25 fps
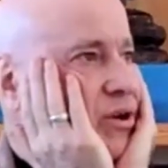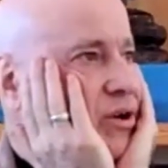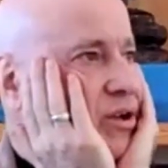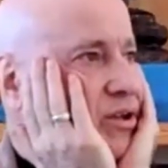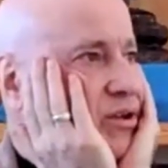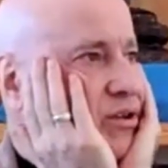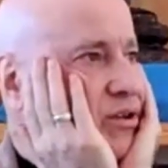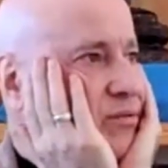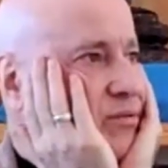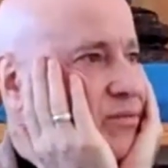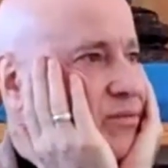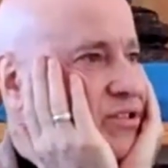word
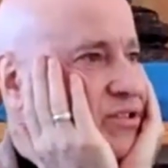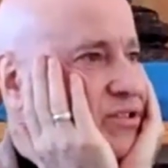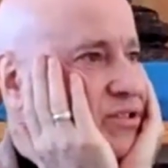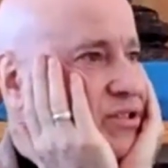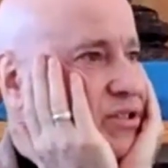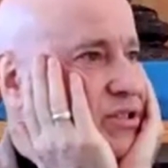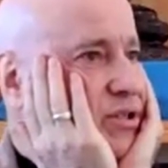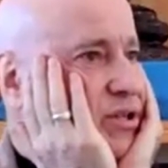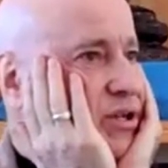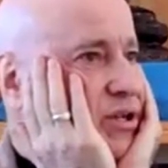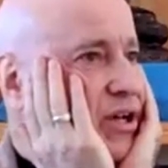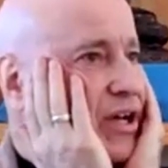
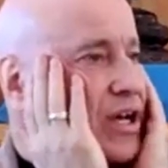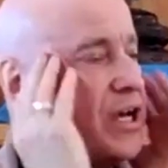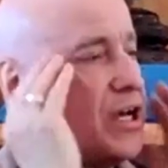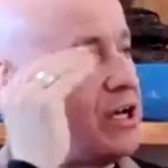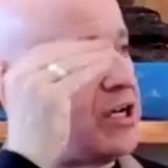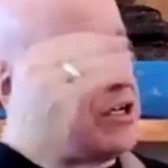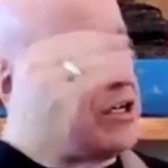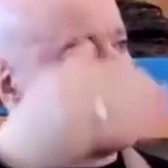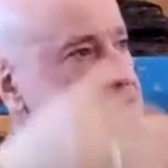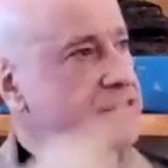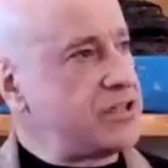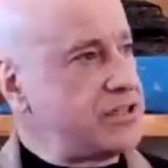intimacy.
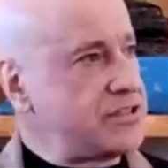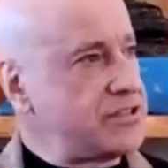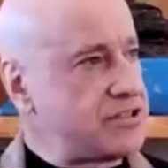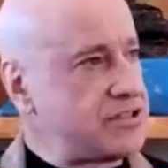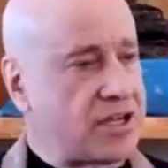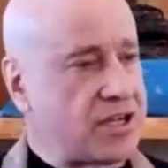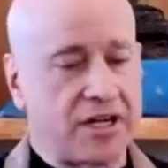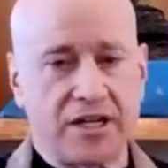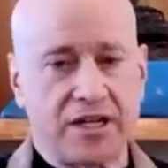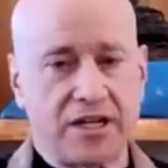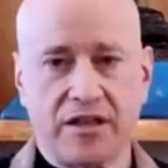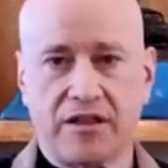So then
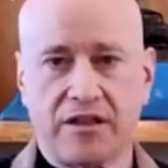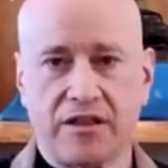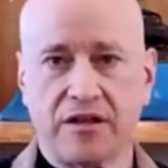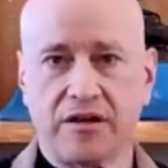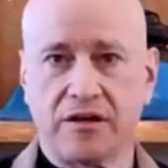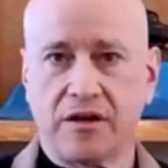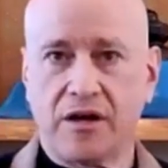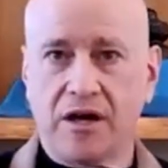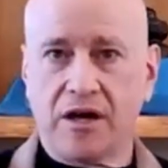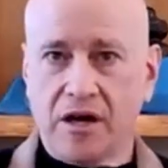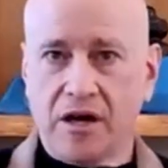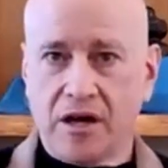suddenly
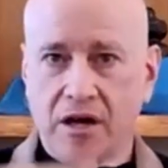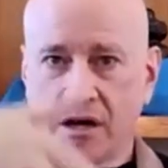the